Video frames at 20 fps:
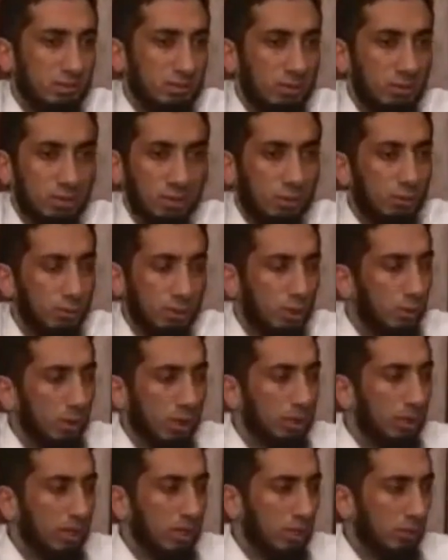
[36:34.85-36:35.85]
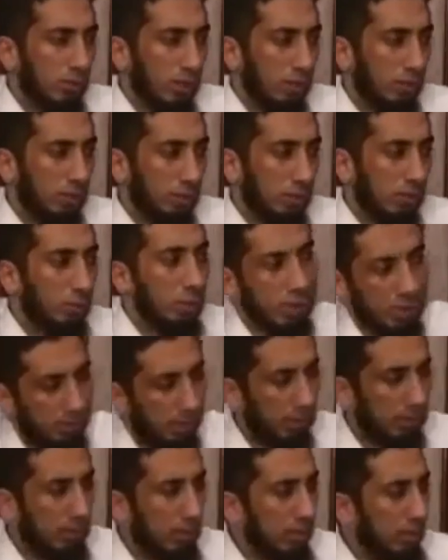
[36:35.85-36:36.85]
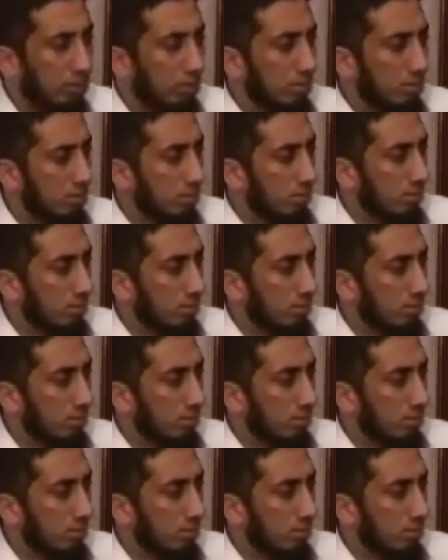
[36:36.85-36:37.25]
You don't worry about your family, worry about deen.